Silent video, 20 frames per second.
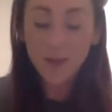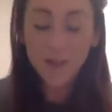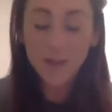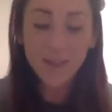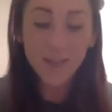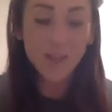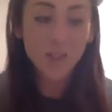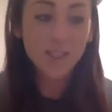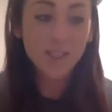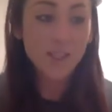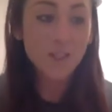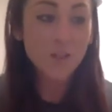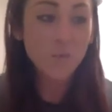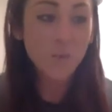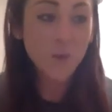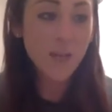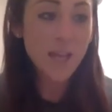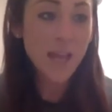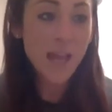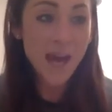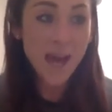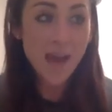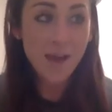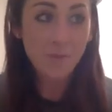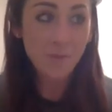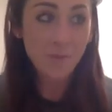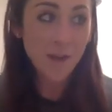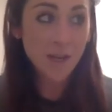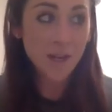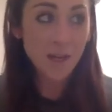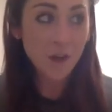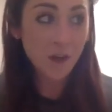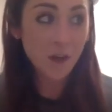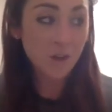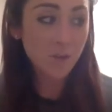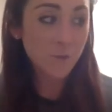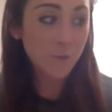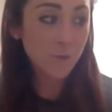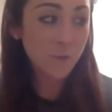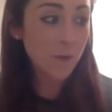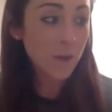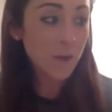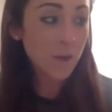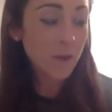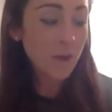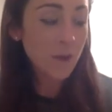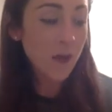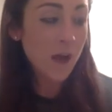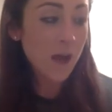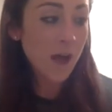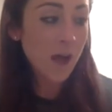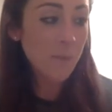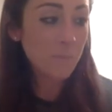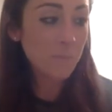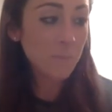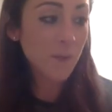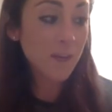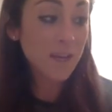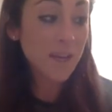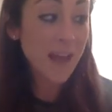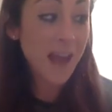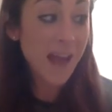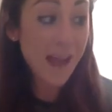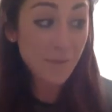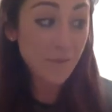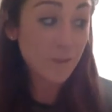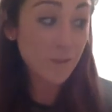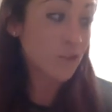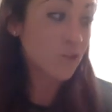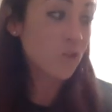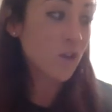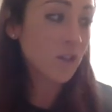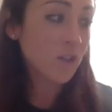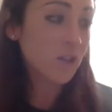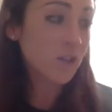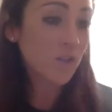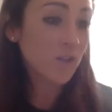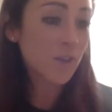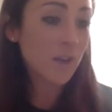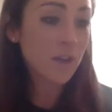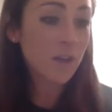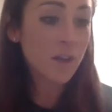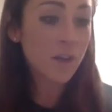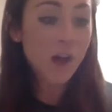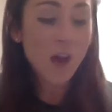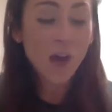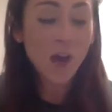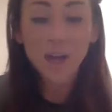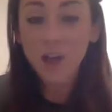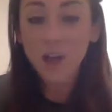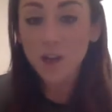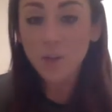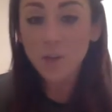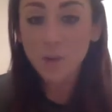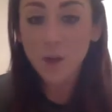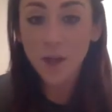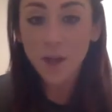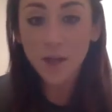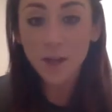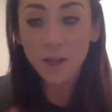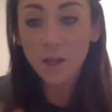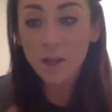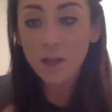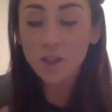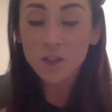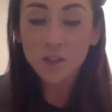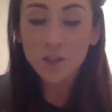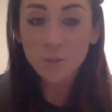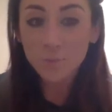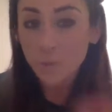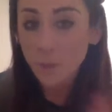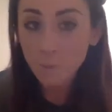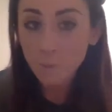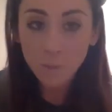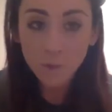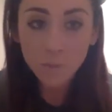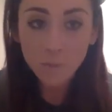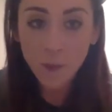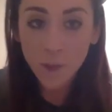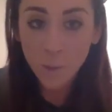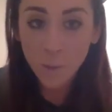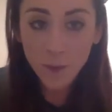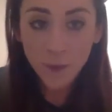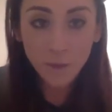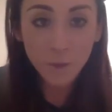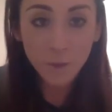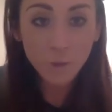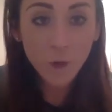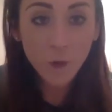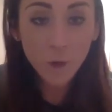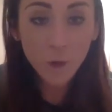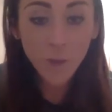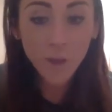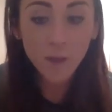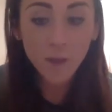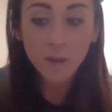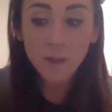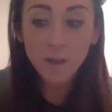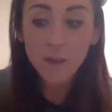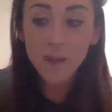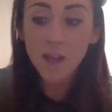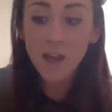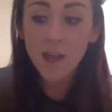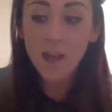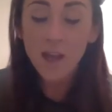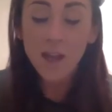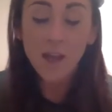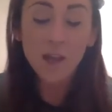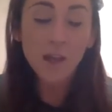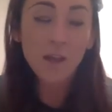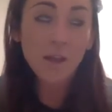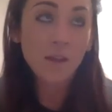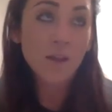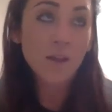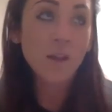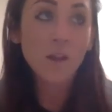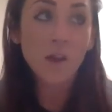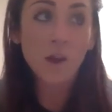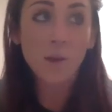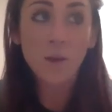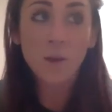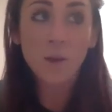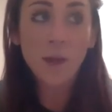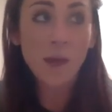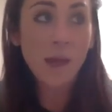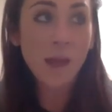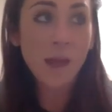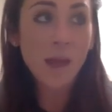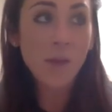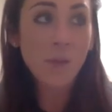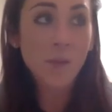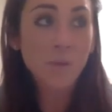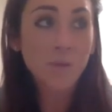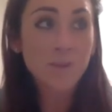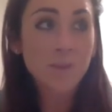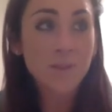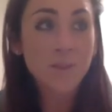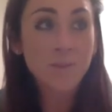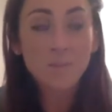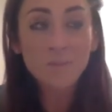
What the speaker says: then I didn't really have any kind of, I didn't have a structure, and I kind of like just fumbled my way through, and, you know, it was,